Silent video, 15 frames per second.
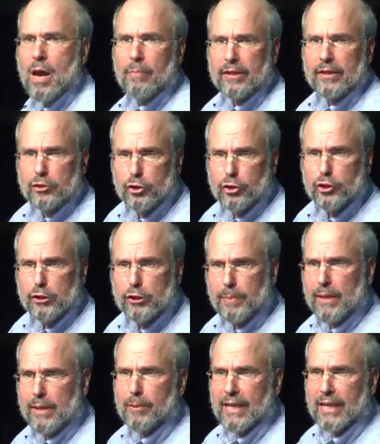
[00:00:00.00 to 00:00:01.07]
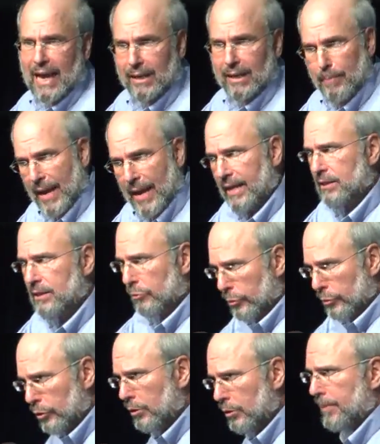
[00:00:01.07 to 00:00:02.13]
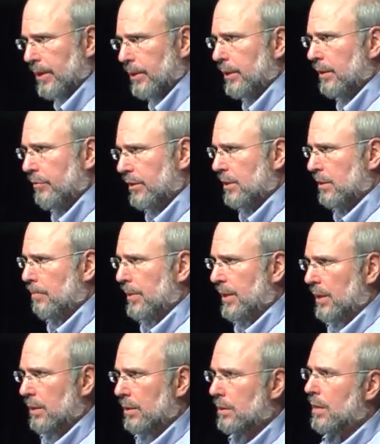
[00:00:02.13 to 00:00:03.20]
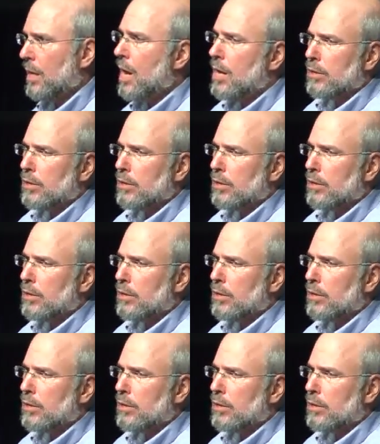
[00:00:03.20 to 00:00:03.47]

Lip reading: But the Jewish people had to pass through a period of disobedience,